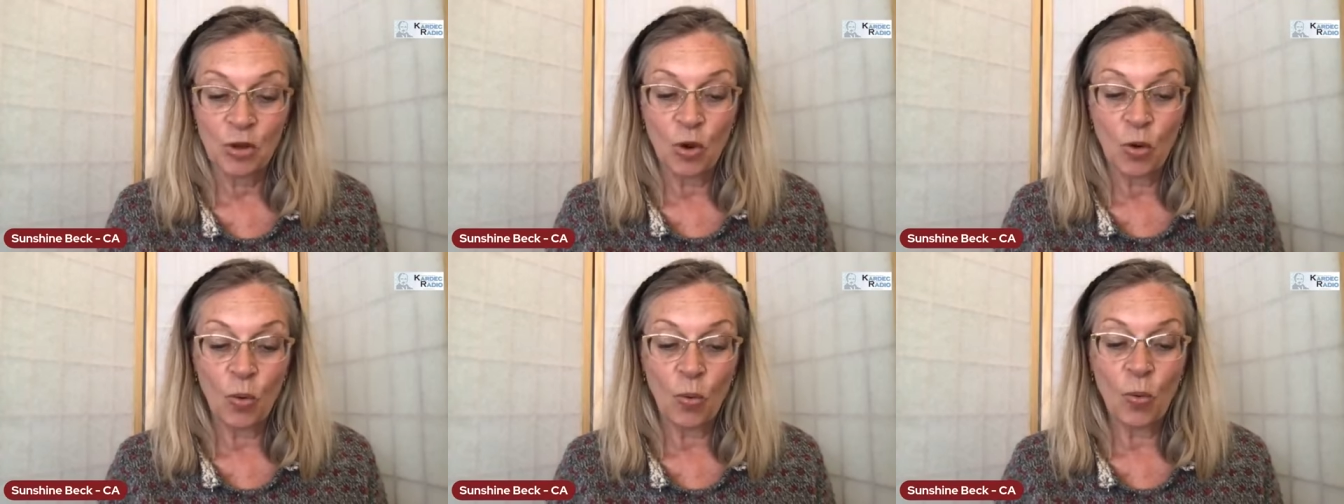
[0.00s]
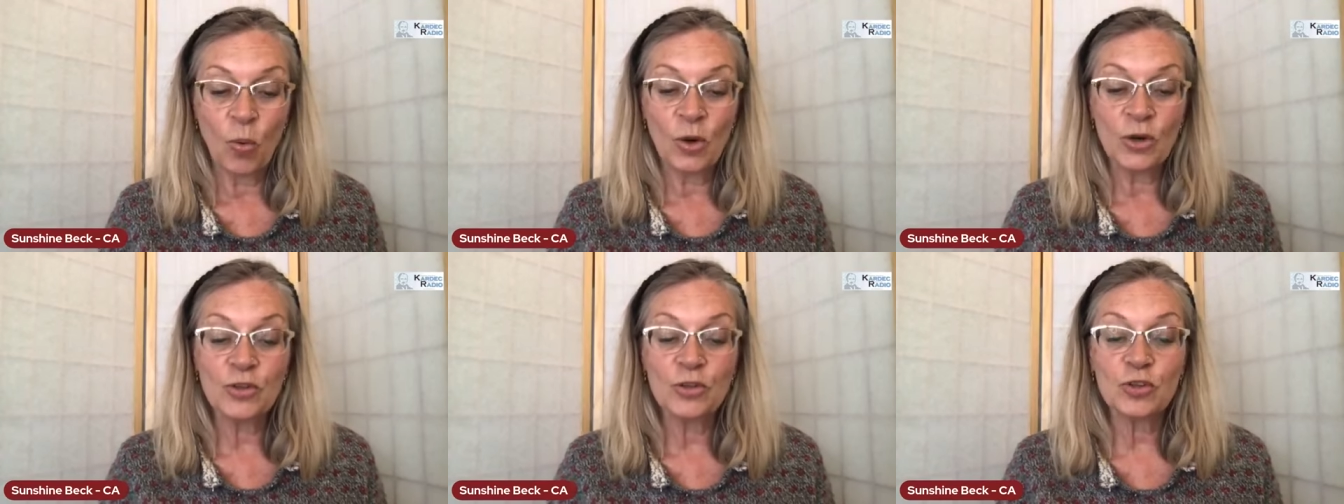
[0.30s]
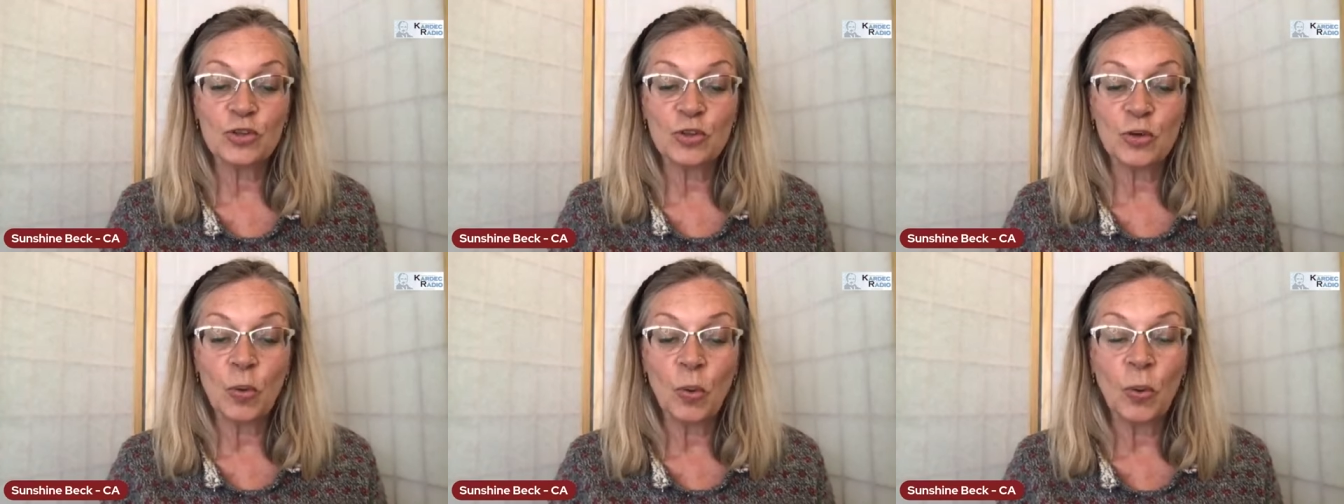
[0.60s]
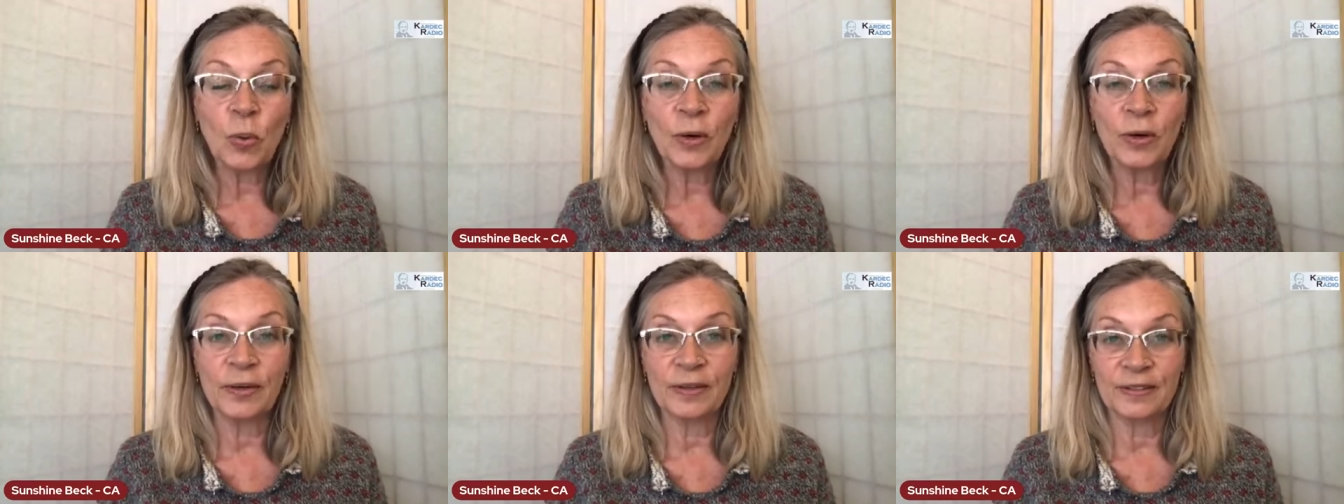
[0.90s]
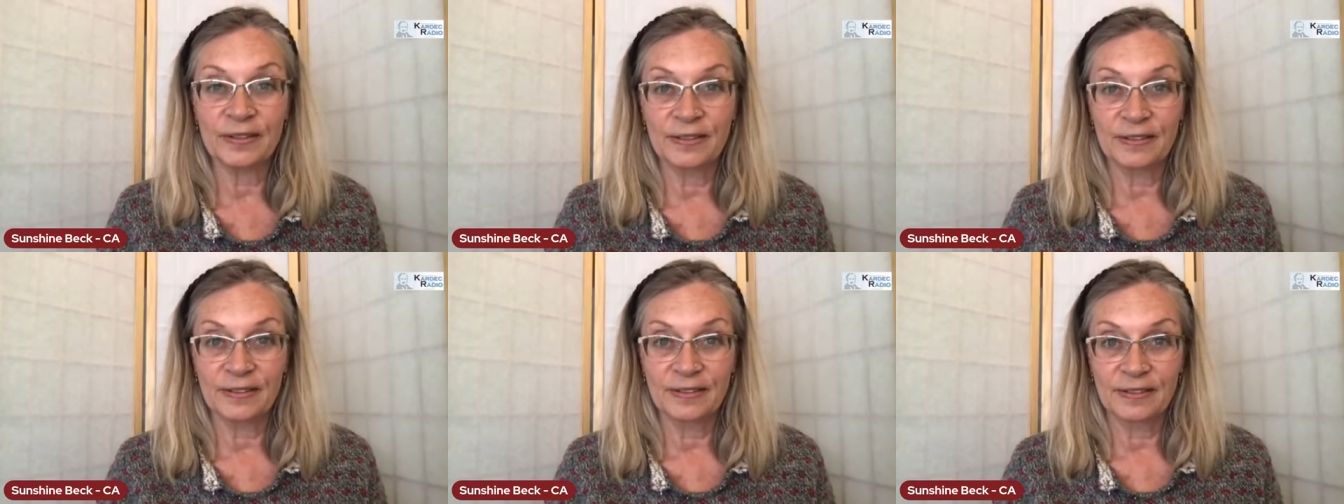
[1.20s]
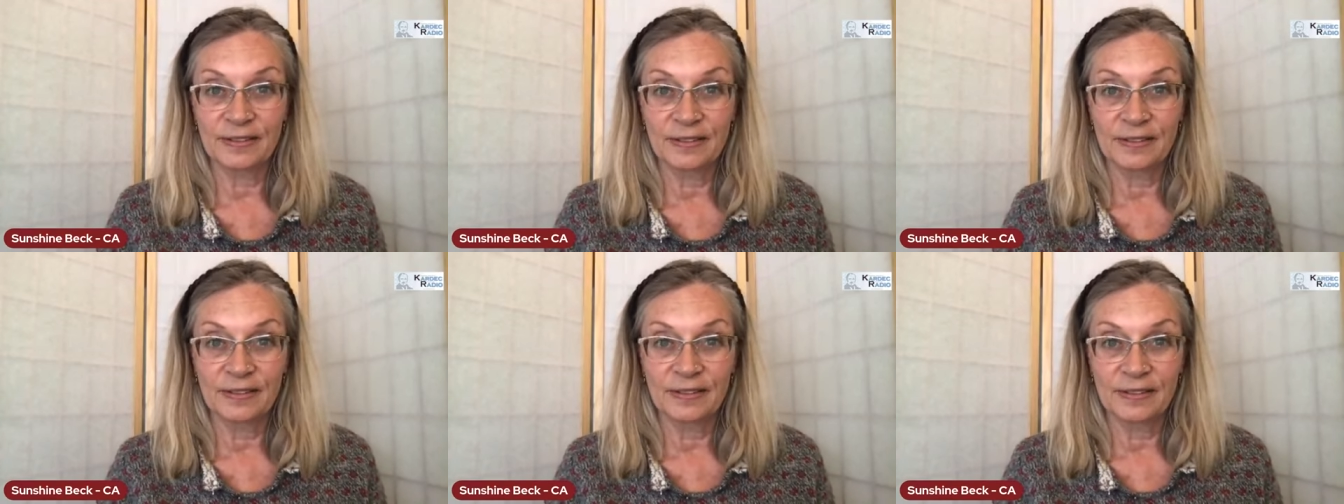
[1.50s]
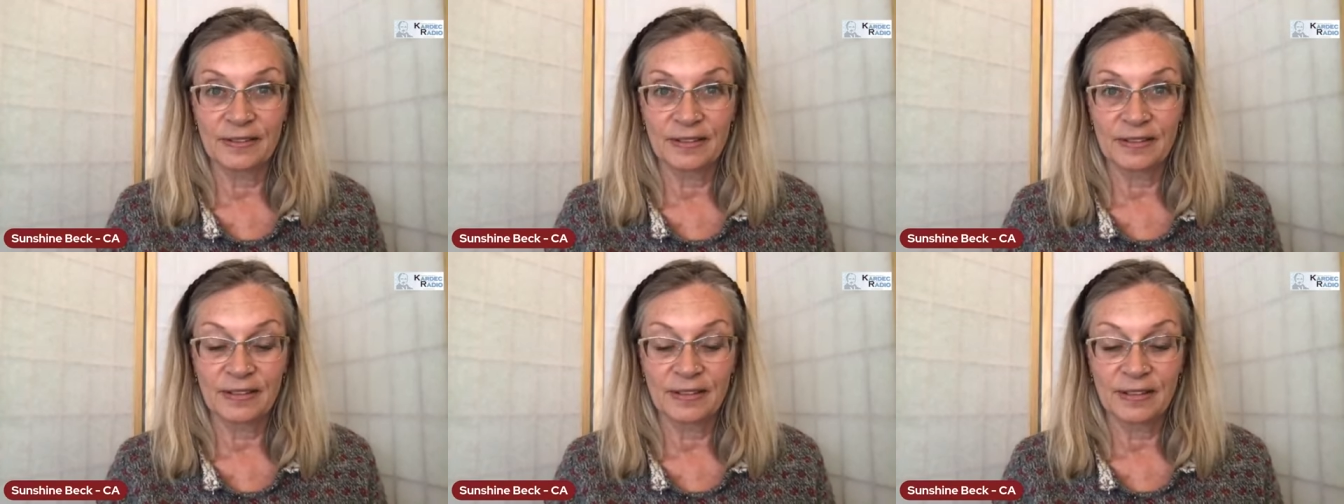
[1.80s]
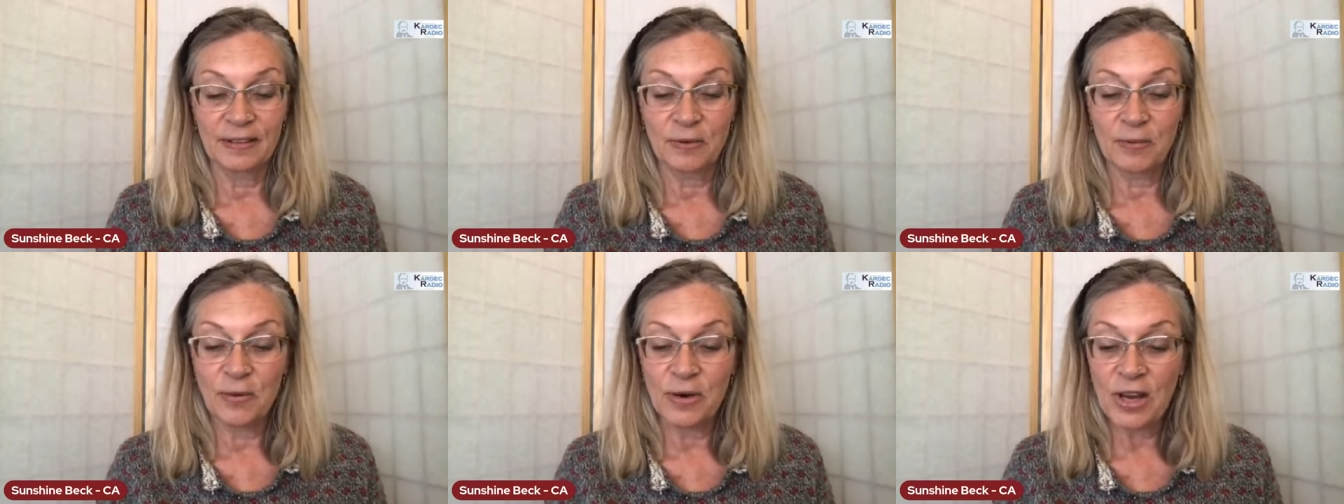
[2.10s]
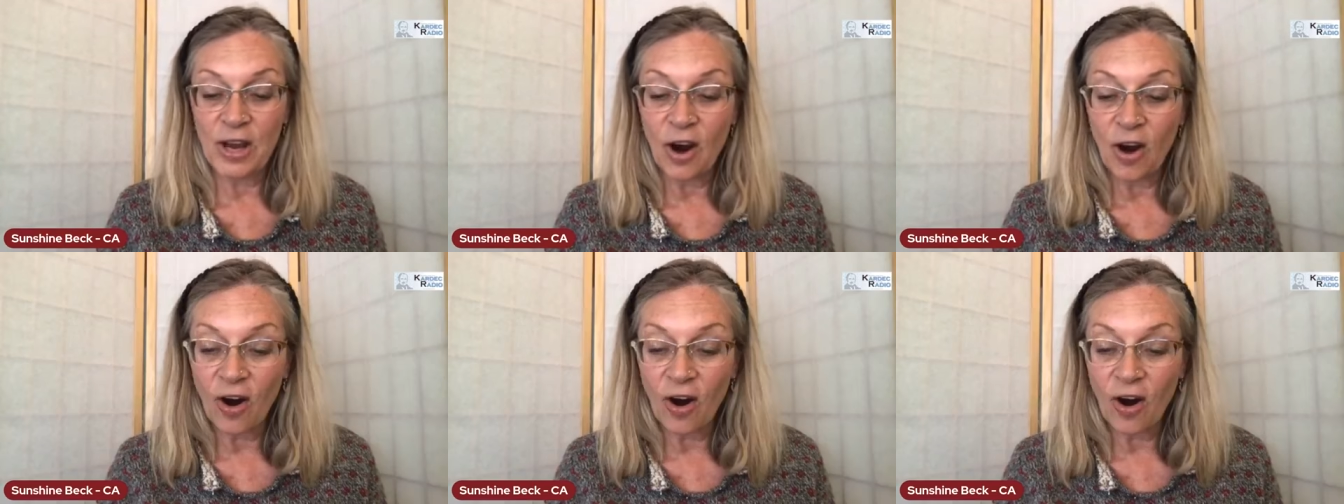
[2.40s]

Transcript: or scorn. We